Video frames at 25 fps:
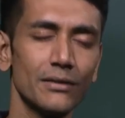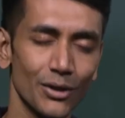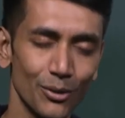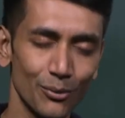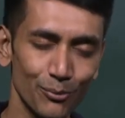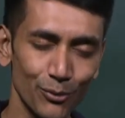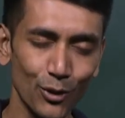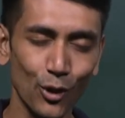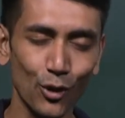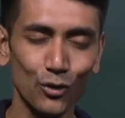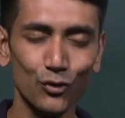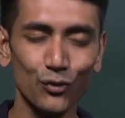
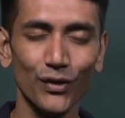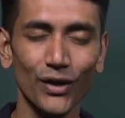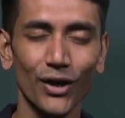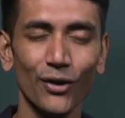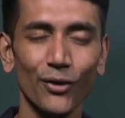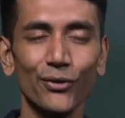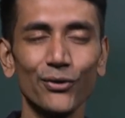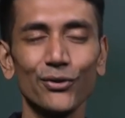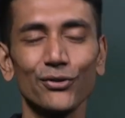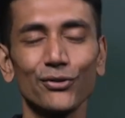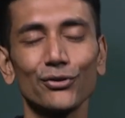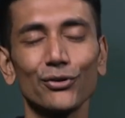because we are
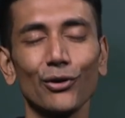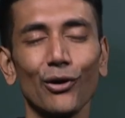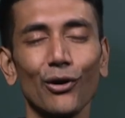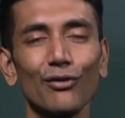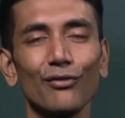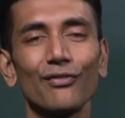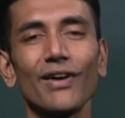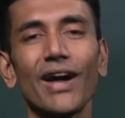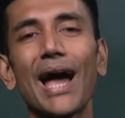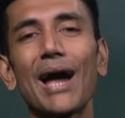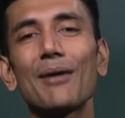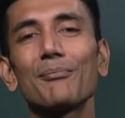going to solve
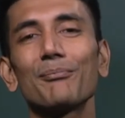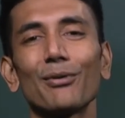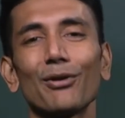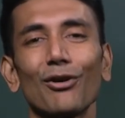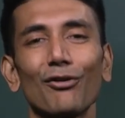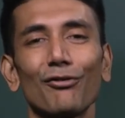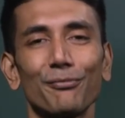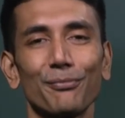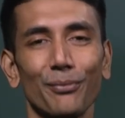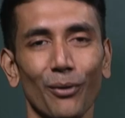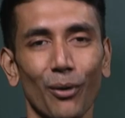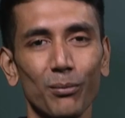ample
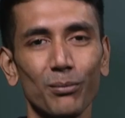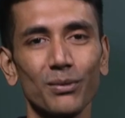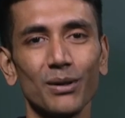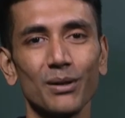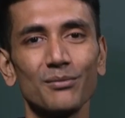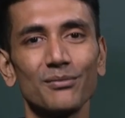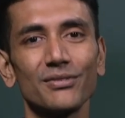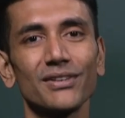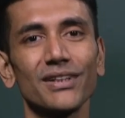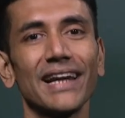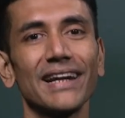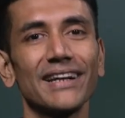of
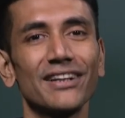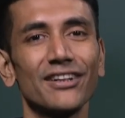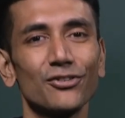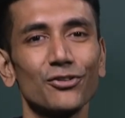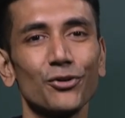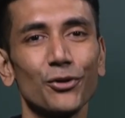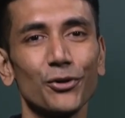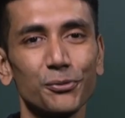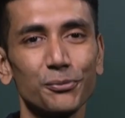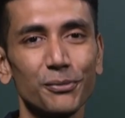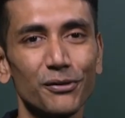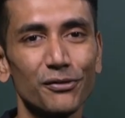problems and it is
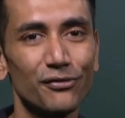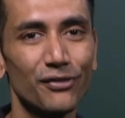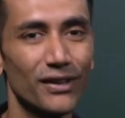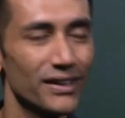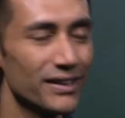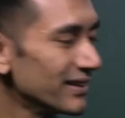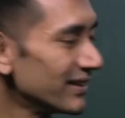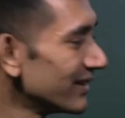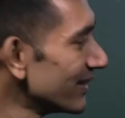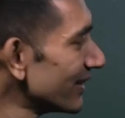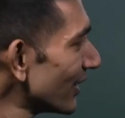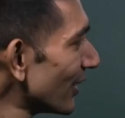going to be fun.
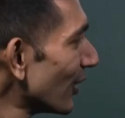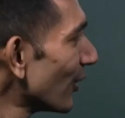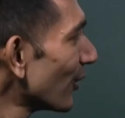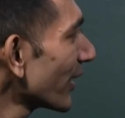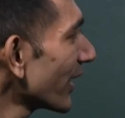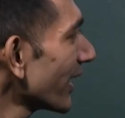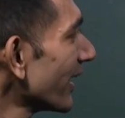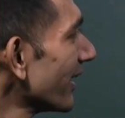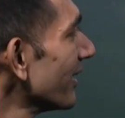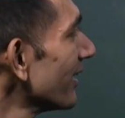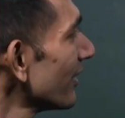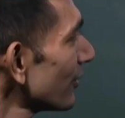
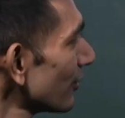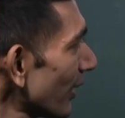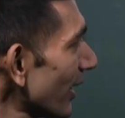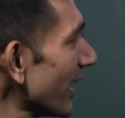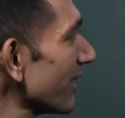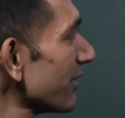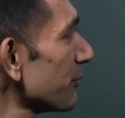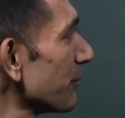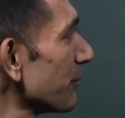Okay, so let's